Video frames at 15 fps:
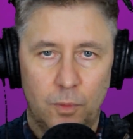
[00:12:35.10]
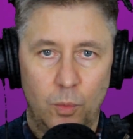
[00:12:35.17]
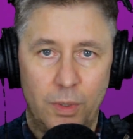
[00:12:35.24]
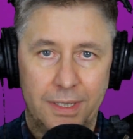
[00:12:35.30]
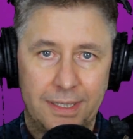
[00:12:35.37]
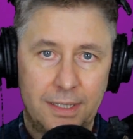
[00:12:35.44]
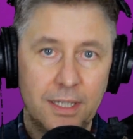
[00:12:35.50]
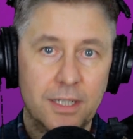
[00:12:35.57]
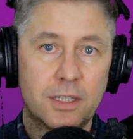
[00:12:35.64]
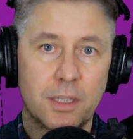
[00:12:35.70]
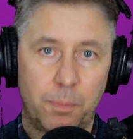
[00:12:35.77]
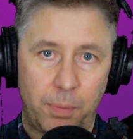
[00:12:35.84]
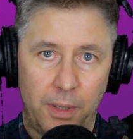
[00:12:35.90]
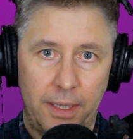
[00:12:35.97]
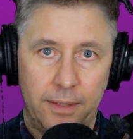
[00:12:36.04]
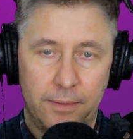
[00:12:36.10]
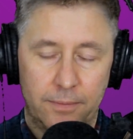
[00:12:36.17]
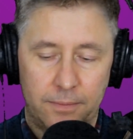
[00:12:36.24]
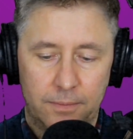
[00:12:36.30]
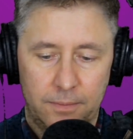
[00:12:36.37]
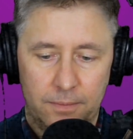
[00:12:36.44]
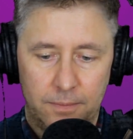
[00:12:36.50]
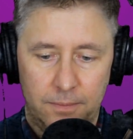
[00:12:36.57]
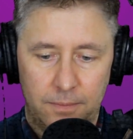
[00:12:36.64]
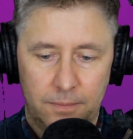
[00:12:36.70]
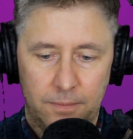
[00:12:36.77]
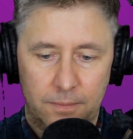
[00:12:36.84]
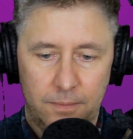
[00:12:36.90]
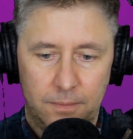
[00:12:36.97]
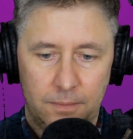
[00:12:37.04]
where discipline
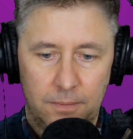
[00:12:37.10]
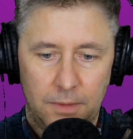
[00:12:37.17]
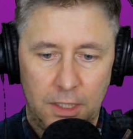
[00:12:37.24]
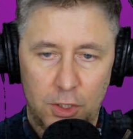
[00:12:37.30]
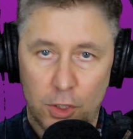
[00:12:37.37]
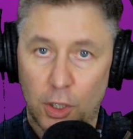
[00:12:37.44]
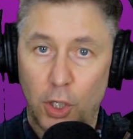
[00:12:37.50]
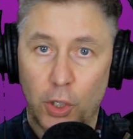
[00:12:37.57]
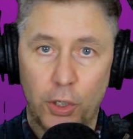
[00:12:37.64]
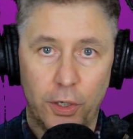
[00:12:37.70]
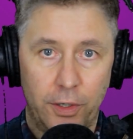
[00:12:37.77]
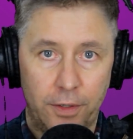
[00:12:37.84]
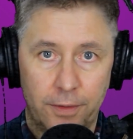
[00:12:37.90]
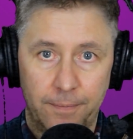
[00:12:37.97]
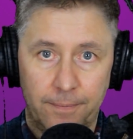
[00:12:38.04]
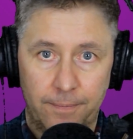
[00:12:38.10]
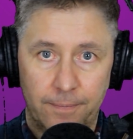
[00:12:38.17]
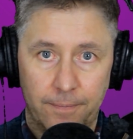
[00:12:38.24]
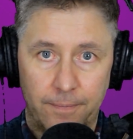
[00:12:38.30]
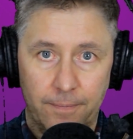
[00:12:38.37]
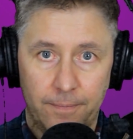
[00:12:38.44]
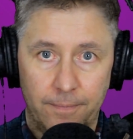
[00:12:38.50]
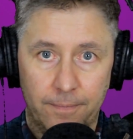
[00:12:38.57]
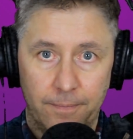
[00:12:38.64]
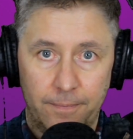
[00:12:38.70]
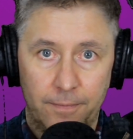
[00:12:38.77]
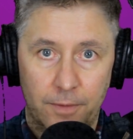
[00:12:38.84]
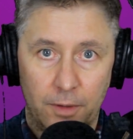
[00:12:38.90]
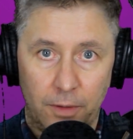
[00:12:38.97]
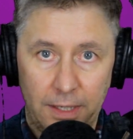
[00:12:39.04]
is learned,
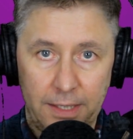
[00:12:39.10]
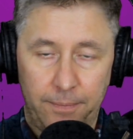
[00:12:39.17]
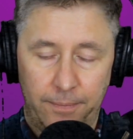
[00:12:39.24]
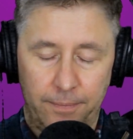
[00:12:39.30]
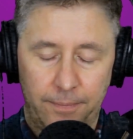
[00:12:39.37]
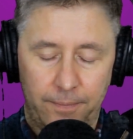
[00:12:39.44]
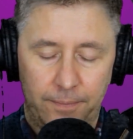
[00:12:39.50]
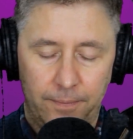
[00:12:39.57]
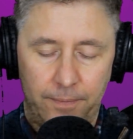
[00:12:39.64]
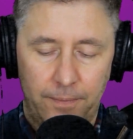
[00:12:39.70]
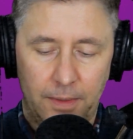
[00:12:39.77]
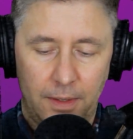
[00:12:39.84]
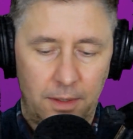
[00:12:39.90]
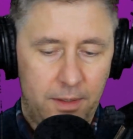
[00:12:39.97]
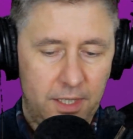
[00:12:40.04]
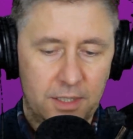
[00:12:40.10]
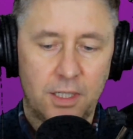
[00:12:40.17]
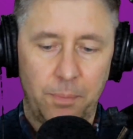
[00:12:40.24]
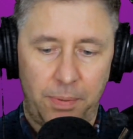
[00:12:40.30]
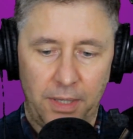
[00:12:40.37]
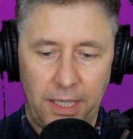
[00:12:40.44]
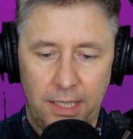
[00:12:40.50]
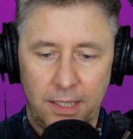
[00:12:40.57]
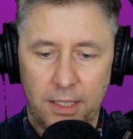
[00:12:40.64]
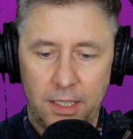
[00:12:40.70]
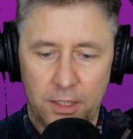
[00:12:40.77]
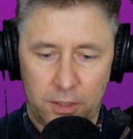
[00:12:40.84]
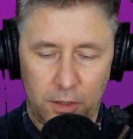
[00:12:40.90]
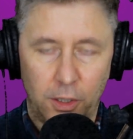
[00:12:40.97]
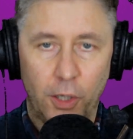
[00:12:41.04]
right? Discipline
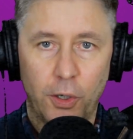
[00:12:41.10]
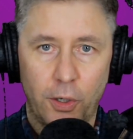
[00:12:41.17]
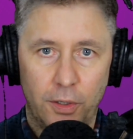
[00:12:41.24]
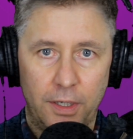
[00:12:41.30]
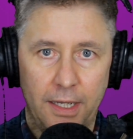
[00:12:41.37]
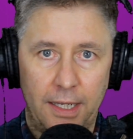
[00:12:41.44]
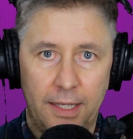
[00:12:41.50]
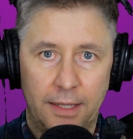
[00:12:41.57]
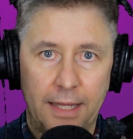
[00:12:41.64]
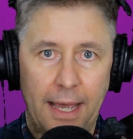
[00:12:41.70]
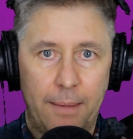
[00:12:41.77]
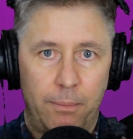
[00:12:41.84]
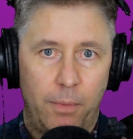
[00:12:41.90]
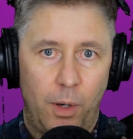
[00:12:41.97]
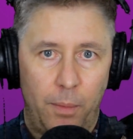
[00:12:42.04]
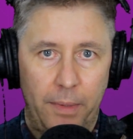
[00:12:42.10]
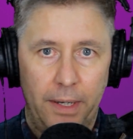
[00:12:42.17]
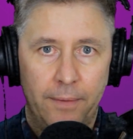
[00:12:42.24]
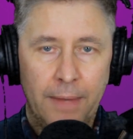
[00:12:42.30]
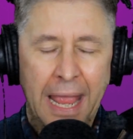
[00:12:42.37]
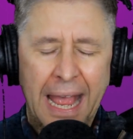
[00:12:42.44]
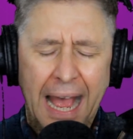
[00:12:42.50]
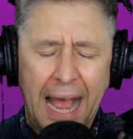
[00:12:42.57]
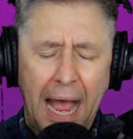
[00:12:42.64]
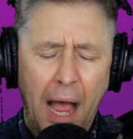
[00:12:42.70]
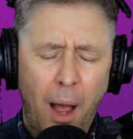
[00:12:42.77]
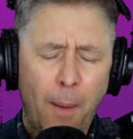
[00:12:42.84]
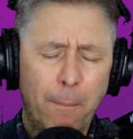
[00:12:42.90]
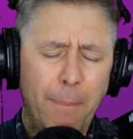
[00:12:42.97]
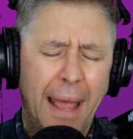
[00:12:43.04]
is learned in that moment.
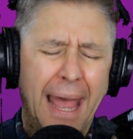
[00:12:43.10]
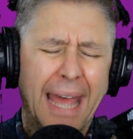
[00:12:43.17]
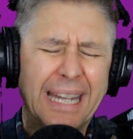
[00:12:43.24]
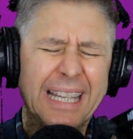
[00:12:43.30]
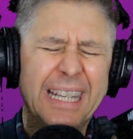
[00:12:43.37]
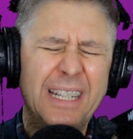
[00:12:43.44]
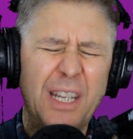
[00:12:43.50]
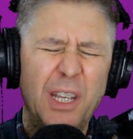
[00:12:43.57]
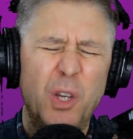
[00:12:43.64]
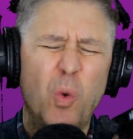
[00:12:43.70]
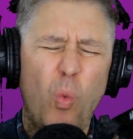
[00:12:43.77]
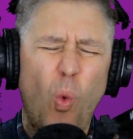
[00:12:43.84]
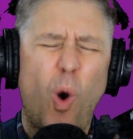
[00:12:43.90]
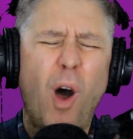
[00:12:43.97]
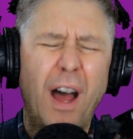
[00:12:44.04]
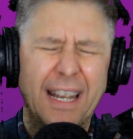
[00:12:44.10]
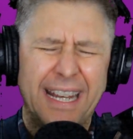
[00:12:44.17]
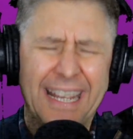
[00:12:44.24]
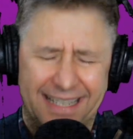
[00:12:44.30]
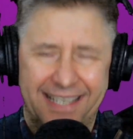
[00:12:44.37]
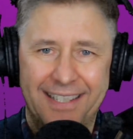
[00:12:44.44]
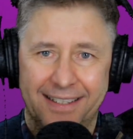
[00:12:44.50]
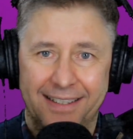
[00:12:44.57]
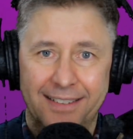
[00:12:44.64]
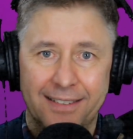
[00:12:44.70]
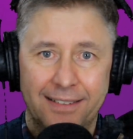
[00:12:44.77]
How badly do you want it?